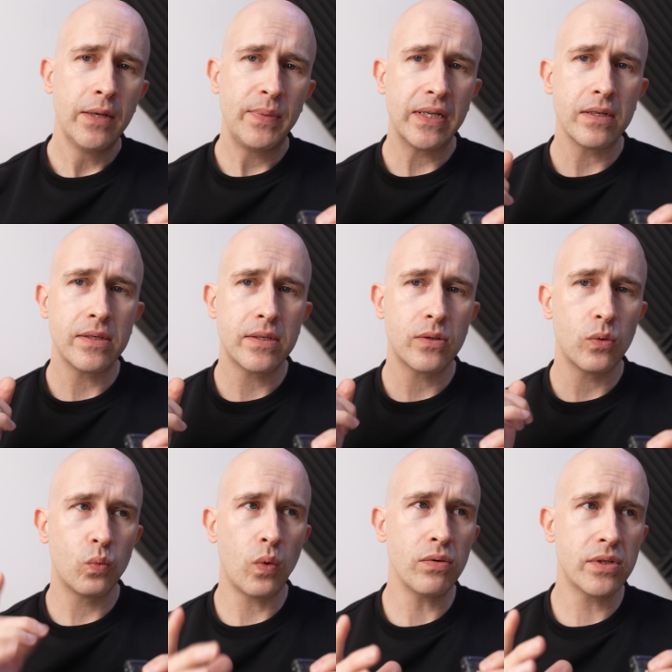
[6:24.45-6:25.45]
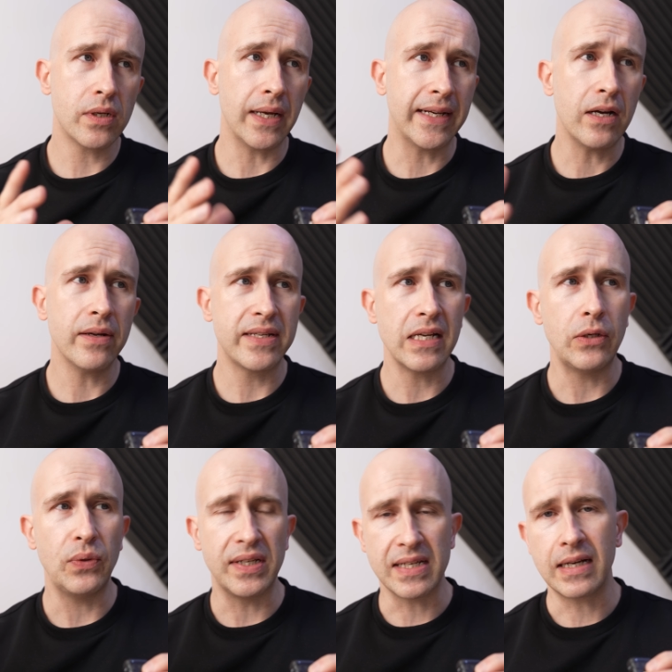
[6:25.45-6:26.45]
Because whilst I can't tell
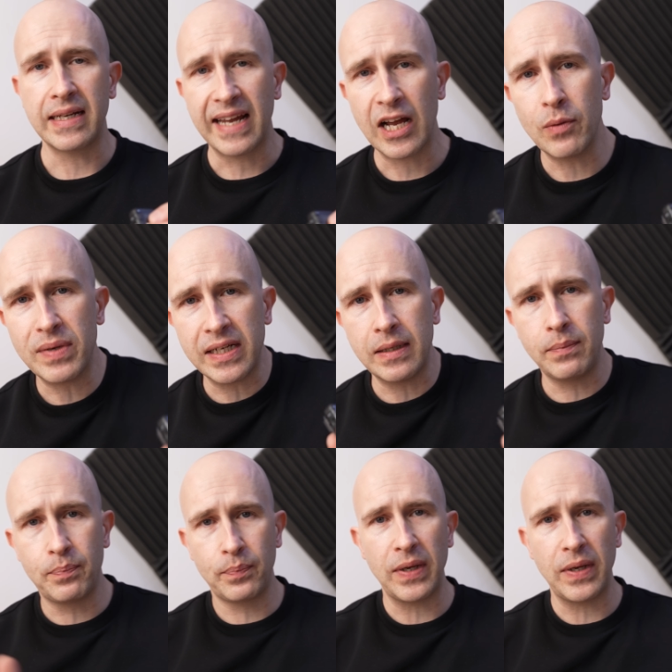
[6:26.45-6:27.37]
you exactly how many